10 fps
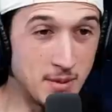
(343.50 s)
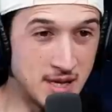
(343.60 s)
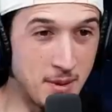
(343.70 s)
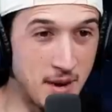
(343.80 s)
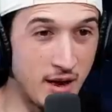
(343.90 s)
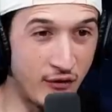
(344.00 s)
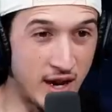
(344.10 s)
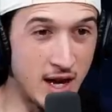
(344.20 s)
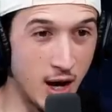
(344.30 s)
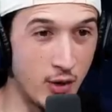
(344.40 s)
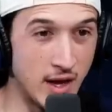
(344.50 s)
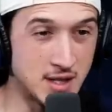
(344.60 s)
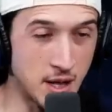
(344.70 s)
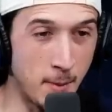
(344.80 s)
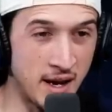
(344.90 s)
sent me a video that
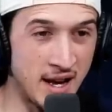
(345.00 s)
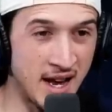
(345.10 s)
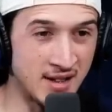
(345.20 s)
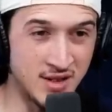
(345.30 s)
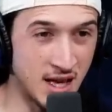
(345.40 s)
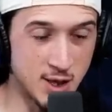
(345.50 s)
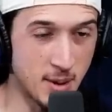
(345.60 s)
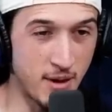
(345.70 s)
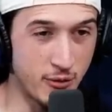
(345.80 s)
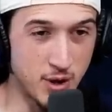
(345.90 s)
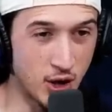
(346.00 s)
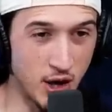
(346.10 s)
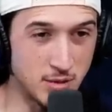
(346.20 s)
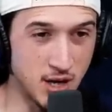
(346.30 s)
somebody from the club took. Oh,